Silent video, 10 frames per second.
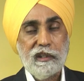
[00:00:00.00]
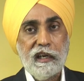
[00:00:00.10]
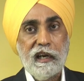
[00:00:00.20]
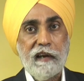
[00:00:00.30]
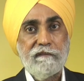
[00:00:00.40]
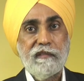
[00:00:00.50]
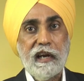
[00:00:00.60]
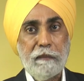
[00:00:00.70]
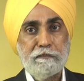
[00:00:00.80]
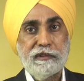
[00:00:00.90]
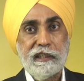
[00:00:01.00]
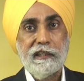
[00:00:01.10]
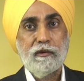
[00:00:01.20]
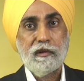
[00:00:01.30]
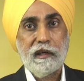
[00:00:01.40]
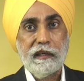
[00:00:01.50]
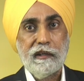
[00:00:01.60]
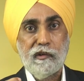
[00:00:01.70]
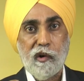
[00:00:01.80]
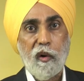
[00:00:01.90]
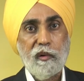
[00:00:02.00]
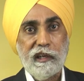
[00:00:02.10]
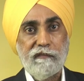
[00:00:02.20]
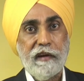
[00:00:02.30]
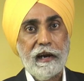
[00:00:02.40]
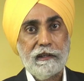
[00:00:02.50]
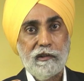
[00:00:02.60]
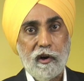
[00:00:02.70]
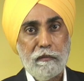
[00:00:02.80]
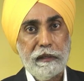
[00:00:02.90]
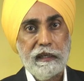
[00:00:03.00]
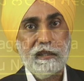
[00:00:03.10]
have absolutely no effect on me.